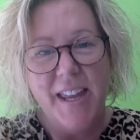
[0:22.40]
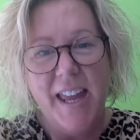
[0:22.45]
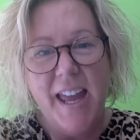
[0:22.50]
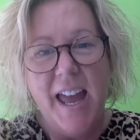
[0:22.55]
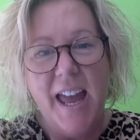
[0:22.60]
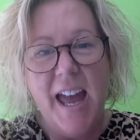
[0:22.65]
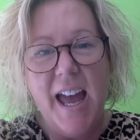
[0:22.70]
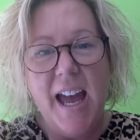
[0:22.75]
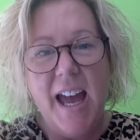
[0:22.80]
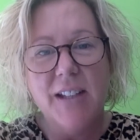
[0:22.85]

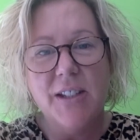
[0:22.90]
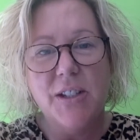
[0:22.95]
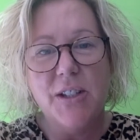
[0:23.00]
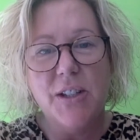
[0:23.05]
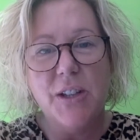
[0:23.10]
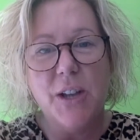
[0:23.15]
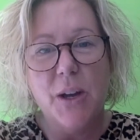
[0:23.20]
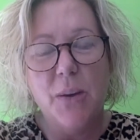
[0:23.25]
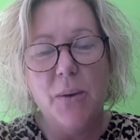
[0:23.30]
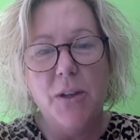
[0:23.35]
And
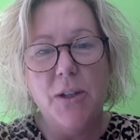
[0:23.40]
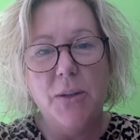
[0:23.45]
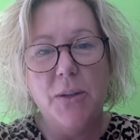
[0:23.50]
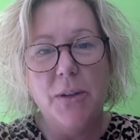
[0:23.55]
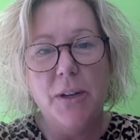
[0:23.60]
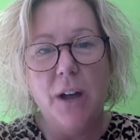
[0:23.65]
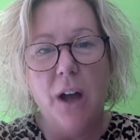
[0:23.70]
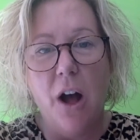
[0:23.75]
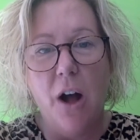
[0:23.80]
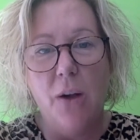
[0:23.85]
so we're doing
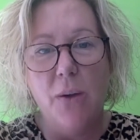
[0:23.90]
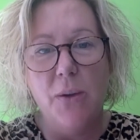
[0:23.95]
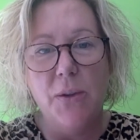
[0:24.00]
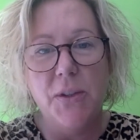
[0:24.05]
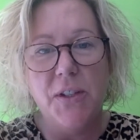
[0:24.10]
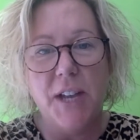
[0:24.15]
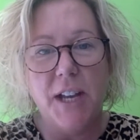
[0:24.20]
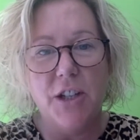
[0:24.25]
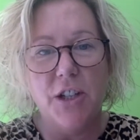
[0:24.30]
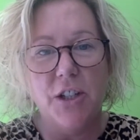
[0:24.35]
a whole
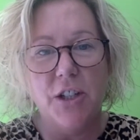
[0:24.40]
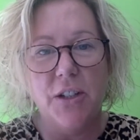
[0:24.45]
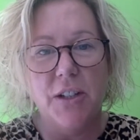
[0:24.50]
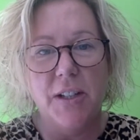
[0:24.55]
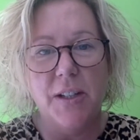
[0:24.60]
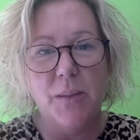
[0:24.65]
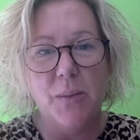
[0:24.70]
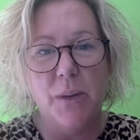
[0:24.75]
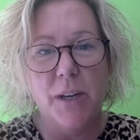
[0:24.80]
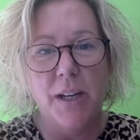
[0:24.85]
session
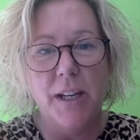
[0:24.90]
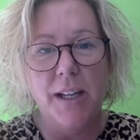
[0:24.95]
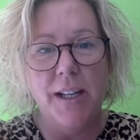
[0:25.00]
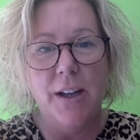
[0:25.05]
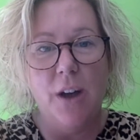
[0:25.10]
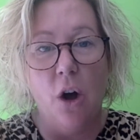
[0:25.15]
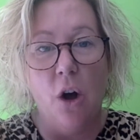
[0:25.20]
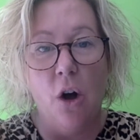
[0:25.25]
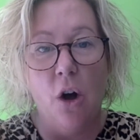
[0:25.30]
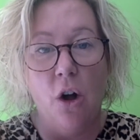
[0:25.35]
this week
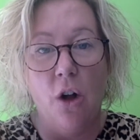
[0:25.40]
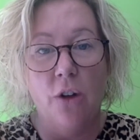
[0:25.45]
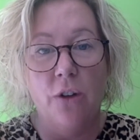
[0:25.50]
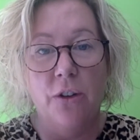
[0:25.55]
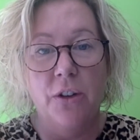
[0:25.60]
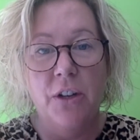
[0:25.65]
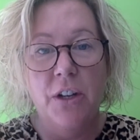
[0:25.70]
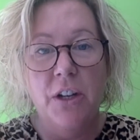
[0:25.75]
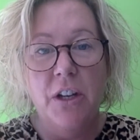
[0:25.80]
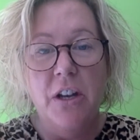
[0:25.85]
on
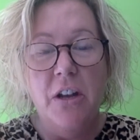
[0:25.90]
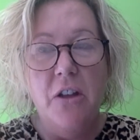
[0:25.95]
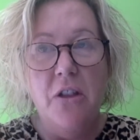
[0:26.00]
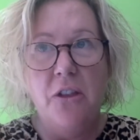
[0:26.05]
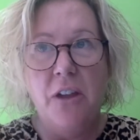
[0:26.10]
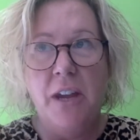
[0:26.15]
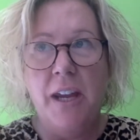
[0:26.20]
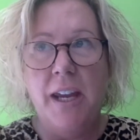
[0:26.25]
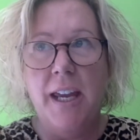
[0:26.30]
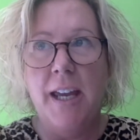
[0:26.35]

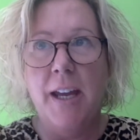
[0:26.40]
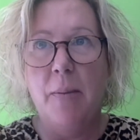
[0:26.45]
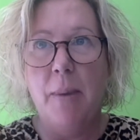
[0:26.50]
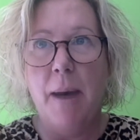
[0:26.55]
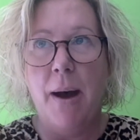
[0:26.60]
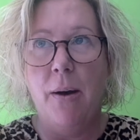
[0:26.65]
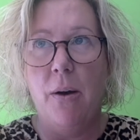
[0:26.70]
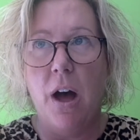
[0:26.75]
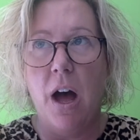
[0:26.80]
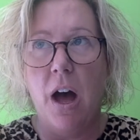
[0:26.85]
thinking
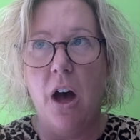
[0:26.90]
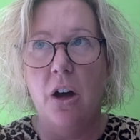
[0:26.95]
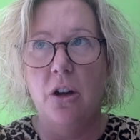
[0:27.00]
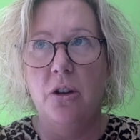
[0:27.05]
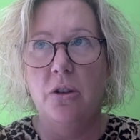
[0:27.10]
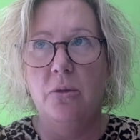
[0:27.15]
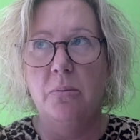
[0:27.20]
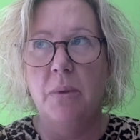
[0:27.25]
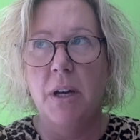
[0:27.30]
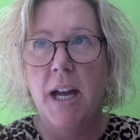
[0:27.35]
about
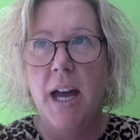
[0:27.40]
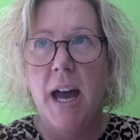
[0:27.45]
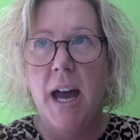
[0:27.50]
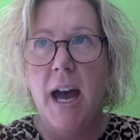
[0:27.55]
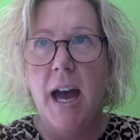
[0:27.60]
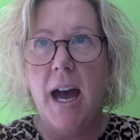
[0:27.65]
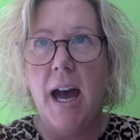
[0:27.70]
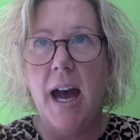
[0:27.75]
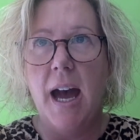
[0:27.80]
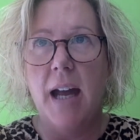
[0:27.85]
home
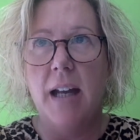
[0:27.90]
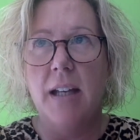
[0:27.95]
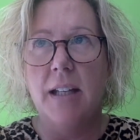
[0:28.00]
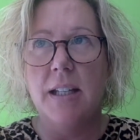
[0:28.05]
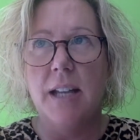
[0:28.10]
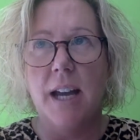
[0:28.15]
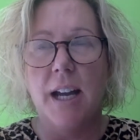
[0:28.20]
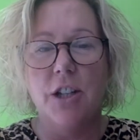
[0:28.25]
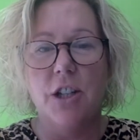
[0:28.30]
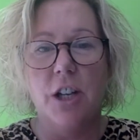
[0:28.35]
and
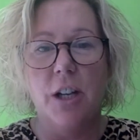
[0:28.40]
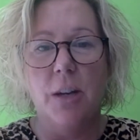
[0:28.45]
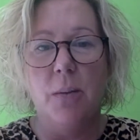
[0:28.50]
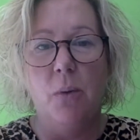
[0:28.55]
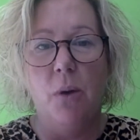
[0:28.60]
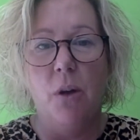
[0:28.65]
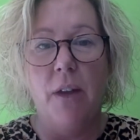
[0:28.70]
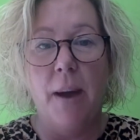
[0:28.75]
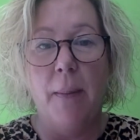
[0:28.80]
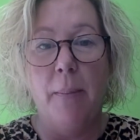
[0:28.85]
actually
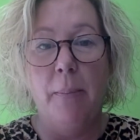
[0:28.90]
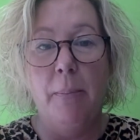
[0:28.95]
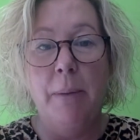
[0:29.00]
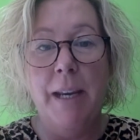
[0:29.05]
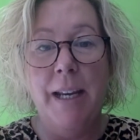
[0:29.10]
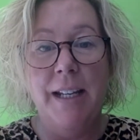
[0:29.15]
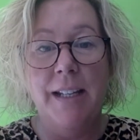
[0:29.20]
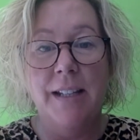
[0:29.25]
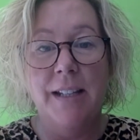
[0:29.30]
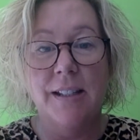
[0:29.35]
what that
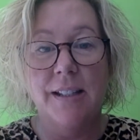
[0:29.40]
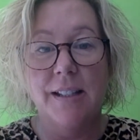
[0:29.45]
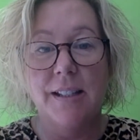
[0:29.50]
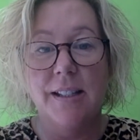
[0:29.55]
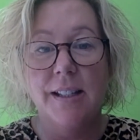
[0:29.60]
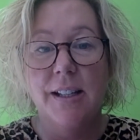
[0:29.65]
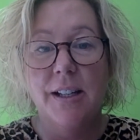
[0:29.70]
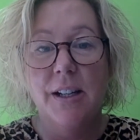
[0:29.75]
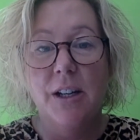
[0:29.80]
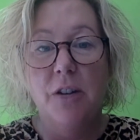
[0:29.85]
means.
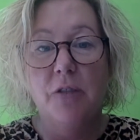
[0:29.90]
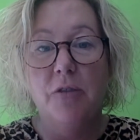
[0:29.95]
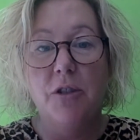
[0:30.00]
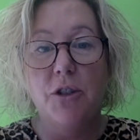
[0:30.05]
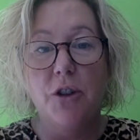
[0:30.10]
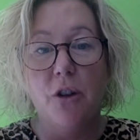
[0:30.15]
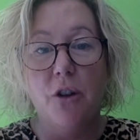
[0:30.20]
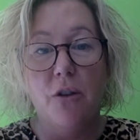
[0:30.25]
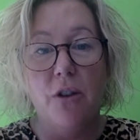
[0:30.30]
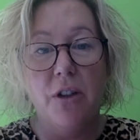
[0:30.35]
For
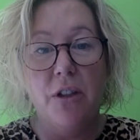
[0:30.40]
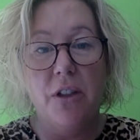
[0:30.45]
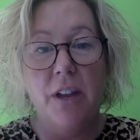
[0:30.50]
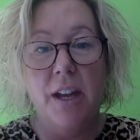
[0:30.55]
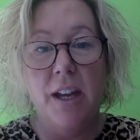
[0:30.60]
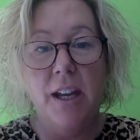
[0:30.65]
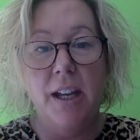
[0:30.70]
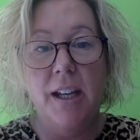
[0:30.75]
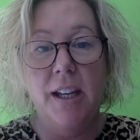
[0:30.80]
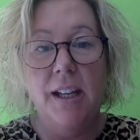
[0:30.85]

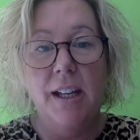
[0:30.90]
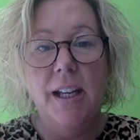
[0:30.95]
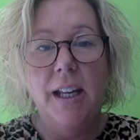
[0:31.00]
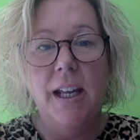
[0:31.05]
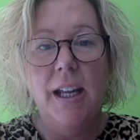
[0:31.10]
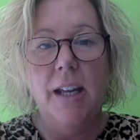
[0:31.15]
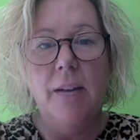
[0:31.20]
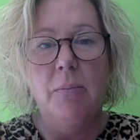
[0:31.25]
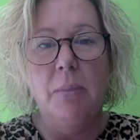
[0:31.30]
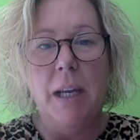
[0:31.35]
Dorothy,
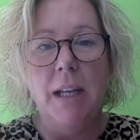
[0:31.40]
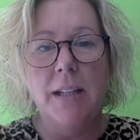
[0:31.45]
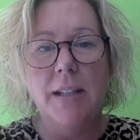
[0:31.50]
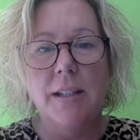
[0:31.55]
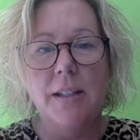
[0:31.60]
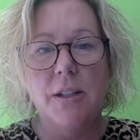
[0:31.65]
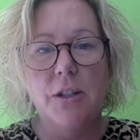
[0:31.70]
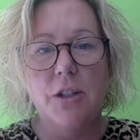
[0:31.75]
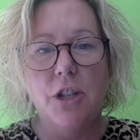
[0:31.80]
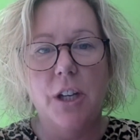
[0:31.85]
it means
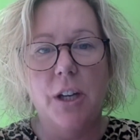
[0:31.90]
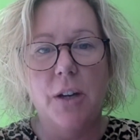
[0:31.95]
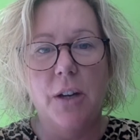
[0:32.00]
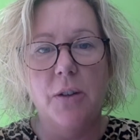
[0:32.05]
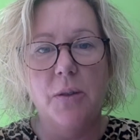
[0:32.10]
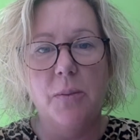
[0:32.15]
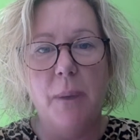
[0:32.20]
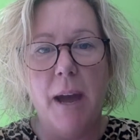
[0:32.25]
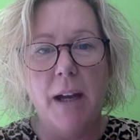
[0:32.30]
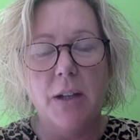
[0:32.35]
that she goes
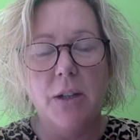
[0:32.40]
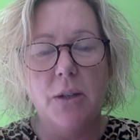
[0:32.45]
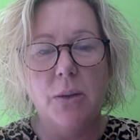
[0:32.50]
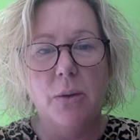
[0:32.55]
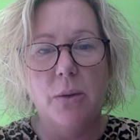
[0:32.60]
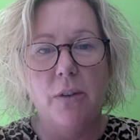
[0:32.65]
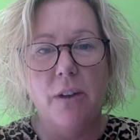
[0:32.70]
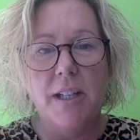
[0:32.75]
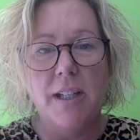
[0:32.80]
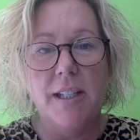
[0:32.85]
back to a
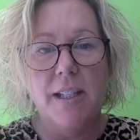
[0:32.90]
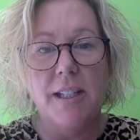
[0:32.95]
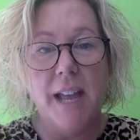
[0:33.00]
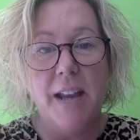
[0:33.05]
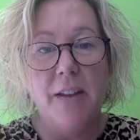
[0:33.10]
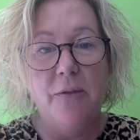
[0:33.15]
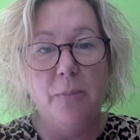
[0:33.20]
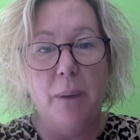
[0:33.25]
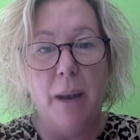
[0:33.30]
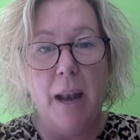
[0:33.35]
very
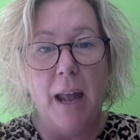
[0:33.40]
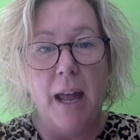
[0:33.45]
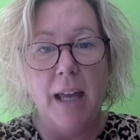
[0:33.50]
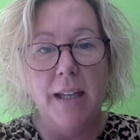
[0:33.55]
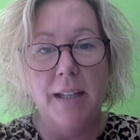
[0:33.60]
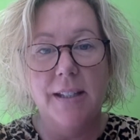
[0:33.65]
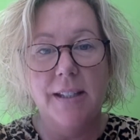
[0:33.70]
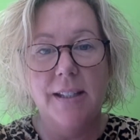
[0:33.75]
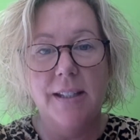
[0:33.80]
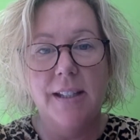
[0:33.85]
safe
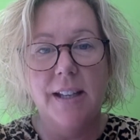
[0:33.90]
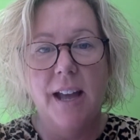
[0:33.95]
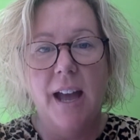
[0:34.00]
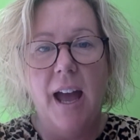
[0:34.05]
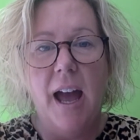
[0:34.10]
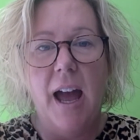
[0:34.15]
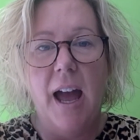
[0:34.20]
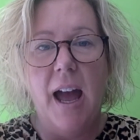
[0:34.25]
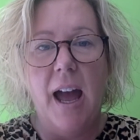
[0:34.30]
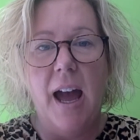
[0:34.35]
place
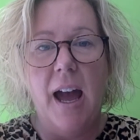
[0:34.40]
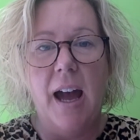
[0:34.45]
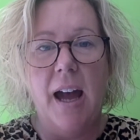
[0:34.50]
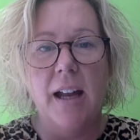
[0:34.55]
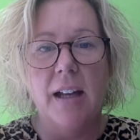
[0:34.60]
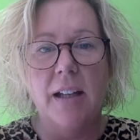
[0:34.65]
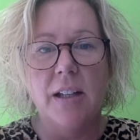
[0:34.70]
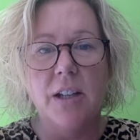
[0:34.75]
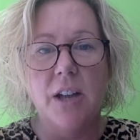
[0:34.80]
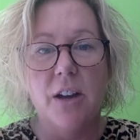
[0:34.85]

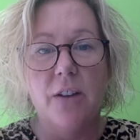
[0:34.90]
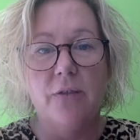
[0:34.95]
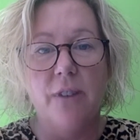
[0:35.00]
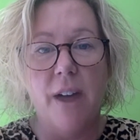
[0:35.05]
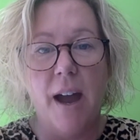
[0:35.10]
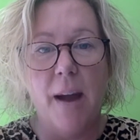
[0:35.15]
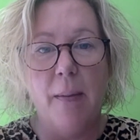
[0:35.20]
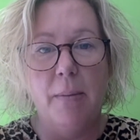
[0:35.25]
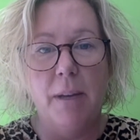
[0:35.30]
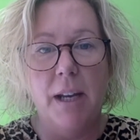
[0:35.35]
and her
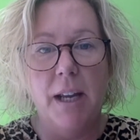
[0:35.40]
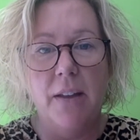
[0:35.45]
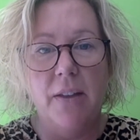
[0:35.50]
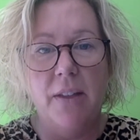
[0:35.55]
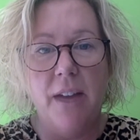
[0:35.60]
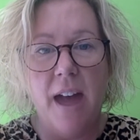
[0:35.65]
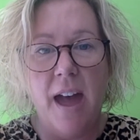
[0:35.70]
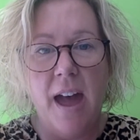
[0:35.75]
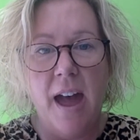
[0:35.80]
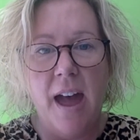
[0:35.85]
family are
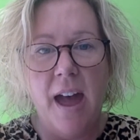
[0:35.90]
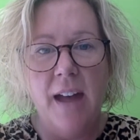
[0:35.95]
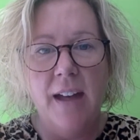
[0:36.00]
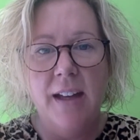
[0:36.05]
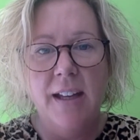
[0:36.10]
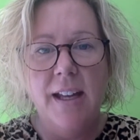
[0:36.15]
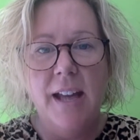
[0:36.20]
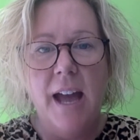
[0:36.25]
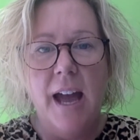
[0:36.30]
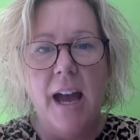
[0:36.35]
there,
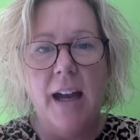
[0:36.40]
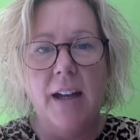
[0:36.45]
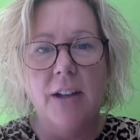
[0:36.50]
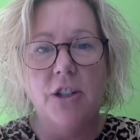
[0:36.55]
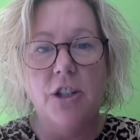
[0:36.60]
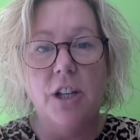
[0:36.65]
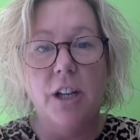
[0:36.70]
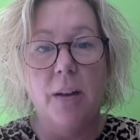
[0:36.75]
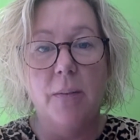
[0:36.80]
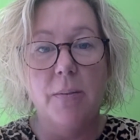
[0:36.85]
and
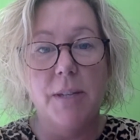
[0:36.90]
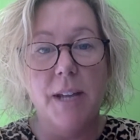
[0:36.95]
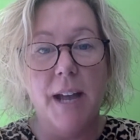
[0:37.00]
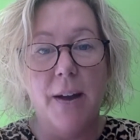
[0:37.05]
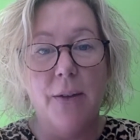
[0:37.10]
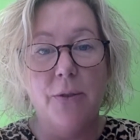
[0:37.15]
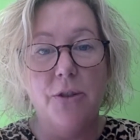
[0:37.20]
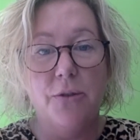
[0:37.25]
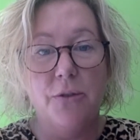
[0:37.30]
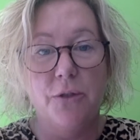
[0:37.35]
she comes
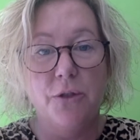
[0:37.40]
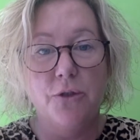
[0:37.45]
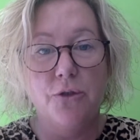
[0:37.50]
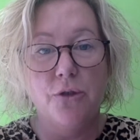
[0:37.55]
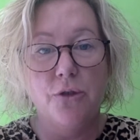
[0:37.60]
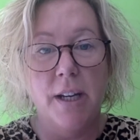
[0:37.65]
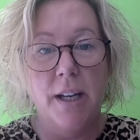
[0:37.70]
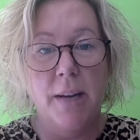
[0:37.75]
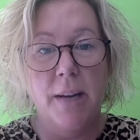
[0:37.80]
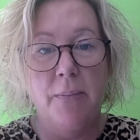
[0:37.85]
out of the
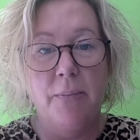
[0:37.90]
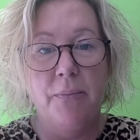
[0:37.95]
dream